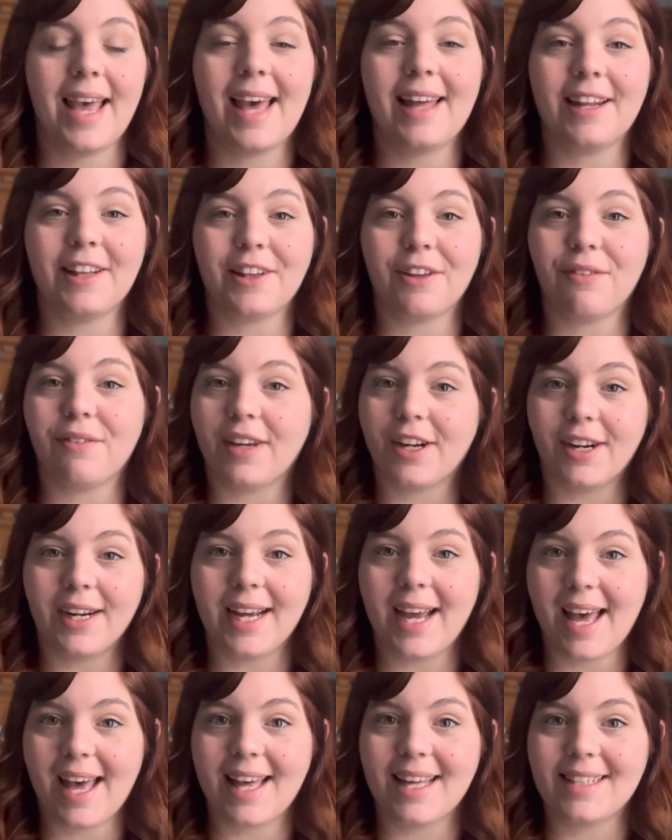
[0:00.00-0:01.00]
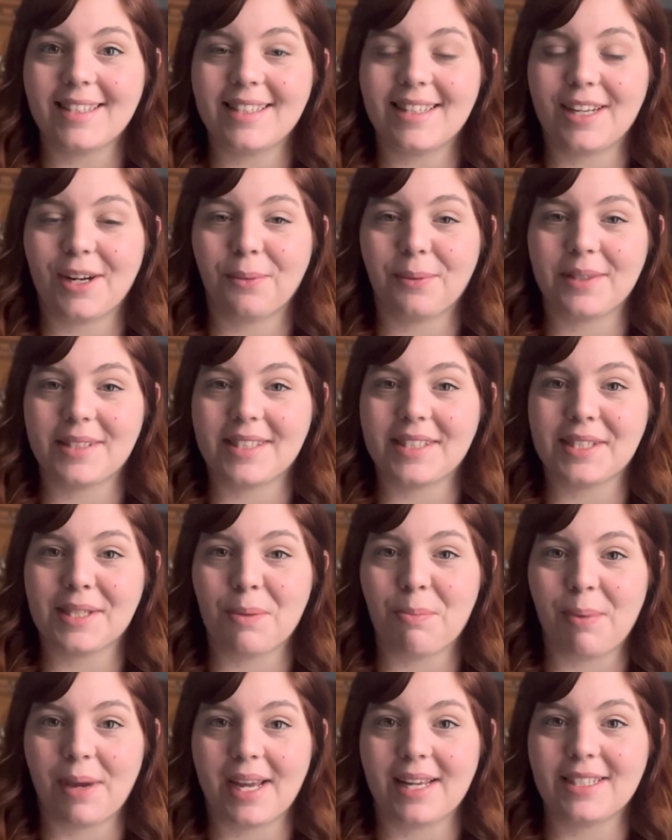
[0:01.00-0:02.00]
And at the very end, there was this
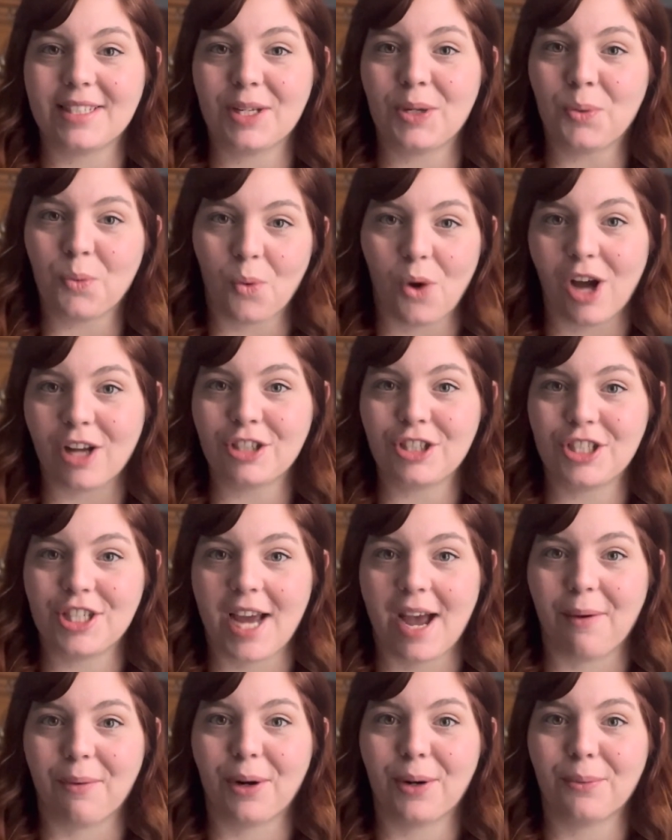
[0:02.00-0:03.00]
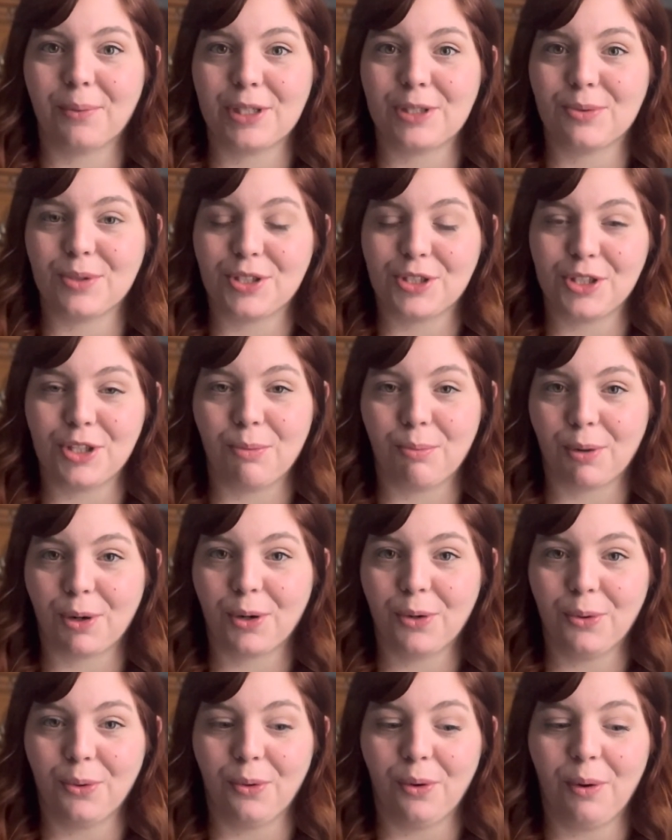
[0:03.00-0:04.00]
abandoned watchtower, which was super
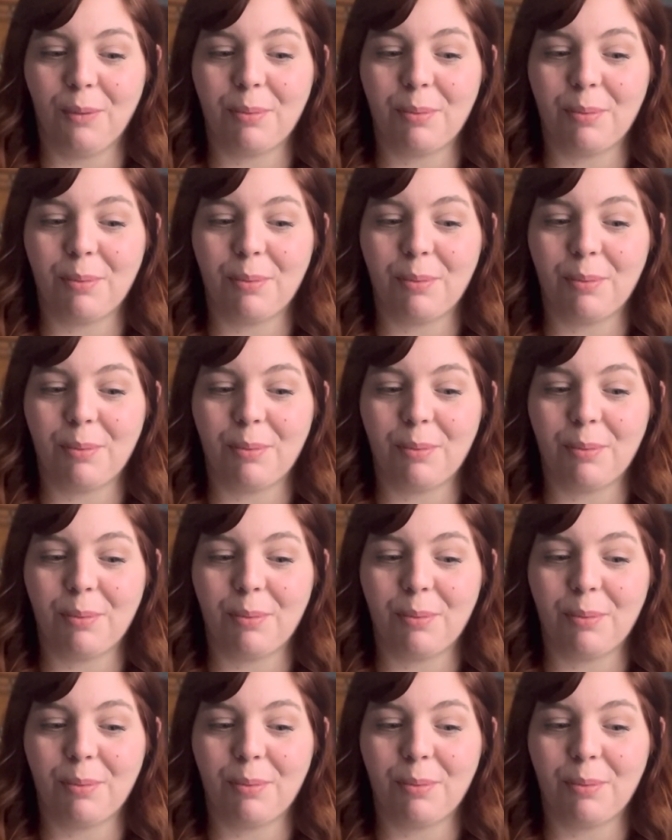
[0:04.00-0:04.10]
cool.